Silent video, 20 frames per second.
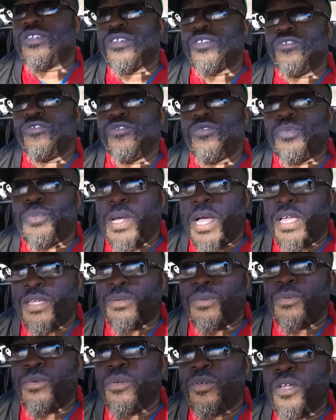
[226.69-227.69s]
as soon as
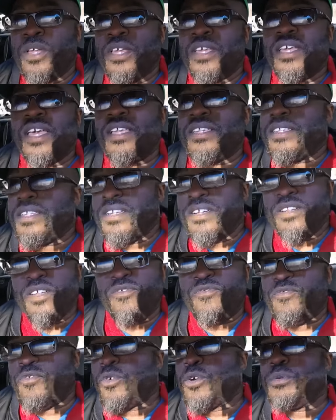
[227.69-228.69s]
possible. That's
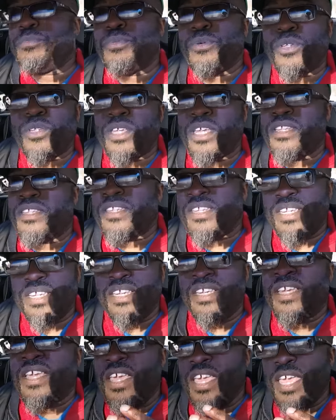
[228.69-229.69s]
nearly 40%
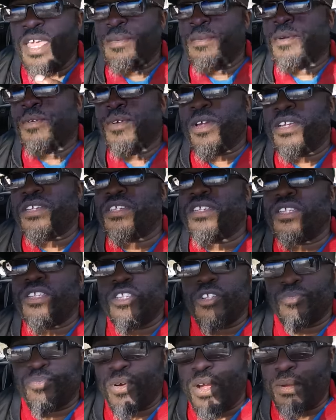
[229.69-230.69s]
see immigration
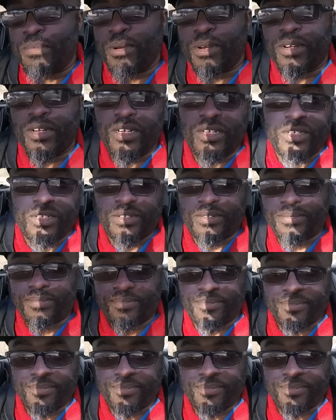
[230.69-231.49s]
as a primary issue.